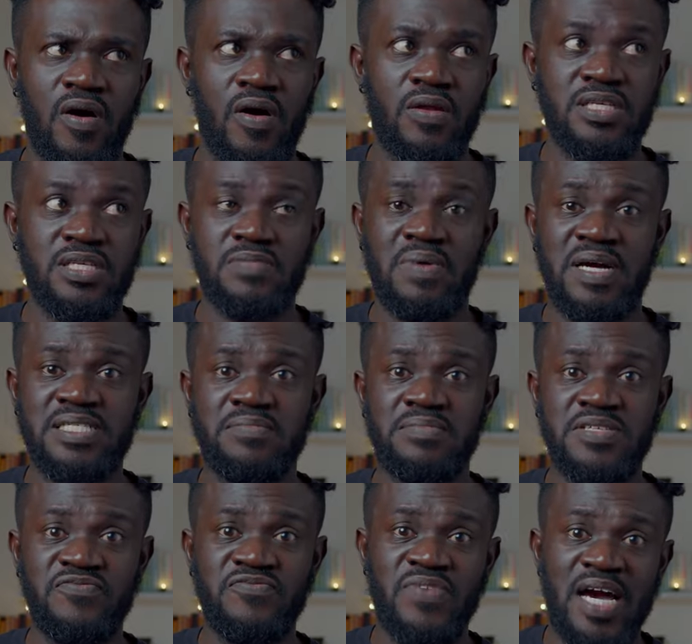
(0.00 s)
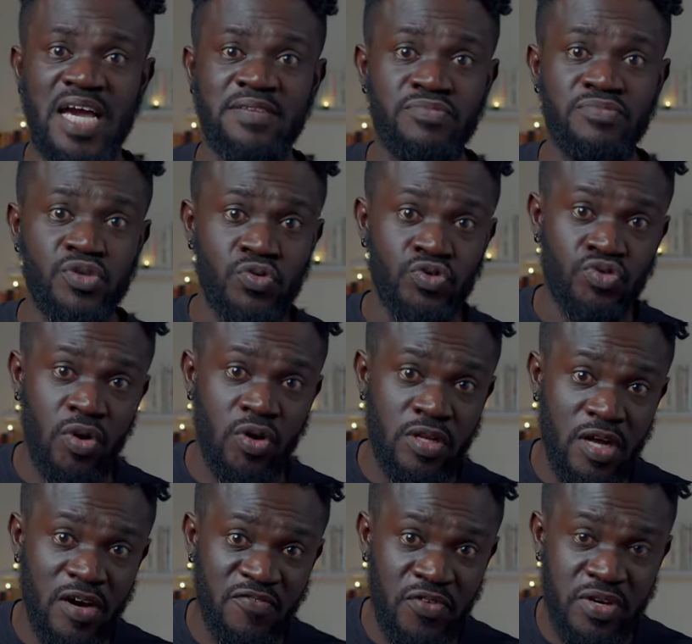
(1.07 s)
Unless by some divine mutual
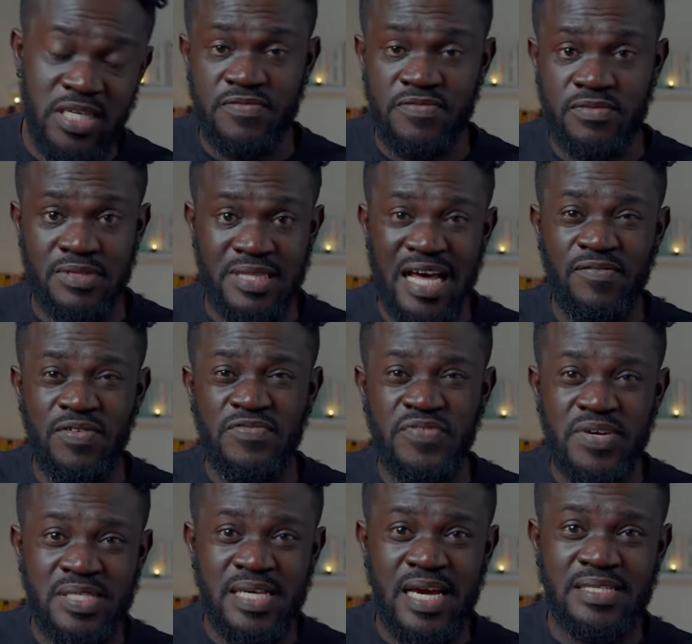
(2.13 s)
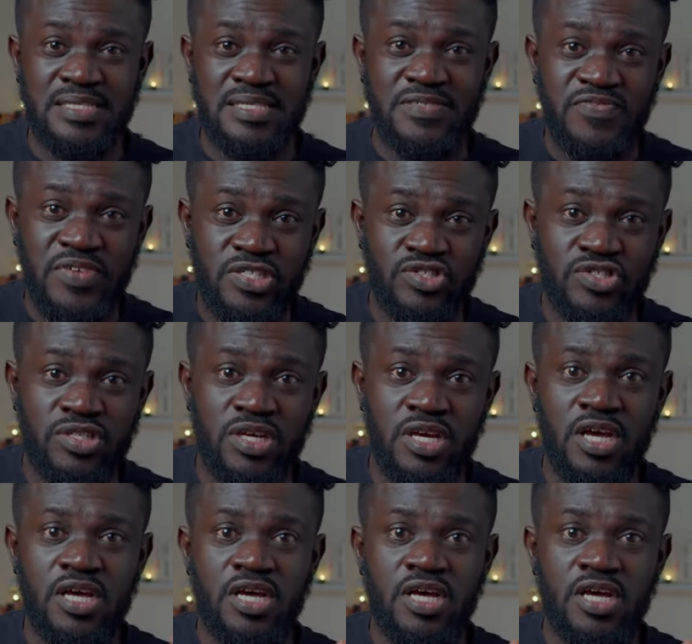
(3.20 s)
love at first sight intervention,